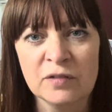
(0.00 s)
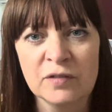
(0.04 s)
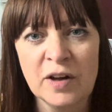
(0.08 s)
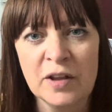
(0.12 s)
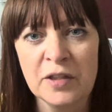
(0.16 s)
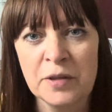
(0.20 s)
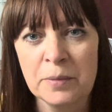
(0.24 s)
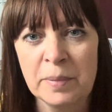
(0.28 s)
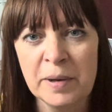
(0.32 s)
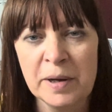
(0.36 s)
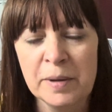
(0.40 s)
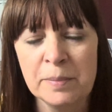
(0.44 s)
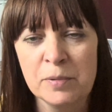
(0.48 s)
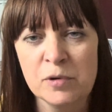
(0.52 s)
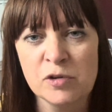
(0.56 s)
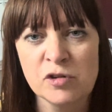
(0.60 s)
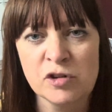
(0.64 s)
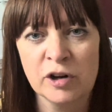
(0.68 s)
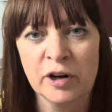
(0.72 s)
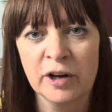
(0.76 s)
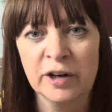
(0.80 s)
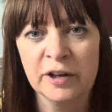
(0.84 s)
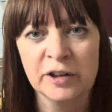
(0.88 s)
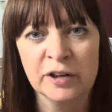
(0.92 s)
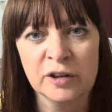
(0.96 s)
other people
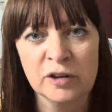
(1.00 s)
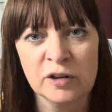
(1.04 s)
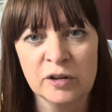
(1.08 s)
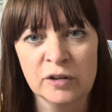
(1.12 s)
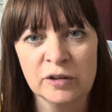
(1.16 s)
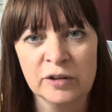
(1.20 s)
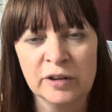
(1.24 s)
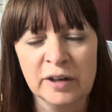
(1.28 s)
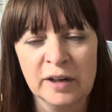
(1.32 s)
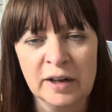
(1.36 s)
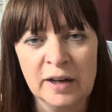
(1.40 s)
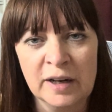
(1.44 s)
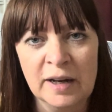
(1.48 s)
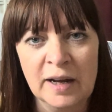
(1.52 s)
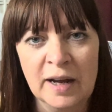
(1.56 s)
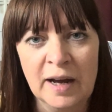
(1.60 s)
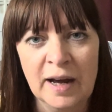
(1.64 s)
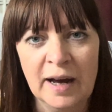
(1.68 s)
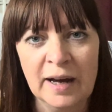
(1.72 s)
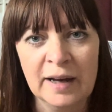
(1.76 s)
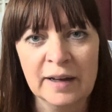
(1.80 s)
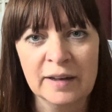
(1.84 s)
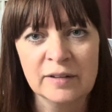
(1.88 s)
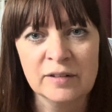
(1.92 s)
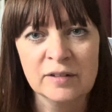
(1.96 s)
trying it on,
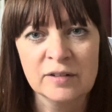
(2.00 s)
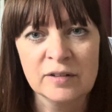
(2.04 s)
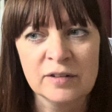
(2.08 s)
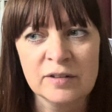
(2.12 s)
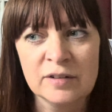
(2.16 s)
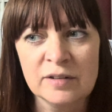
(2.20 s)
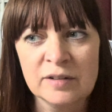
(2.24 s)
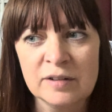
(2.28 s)
and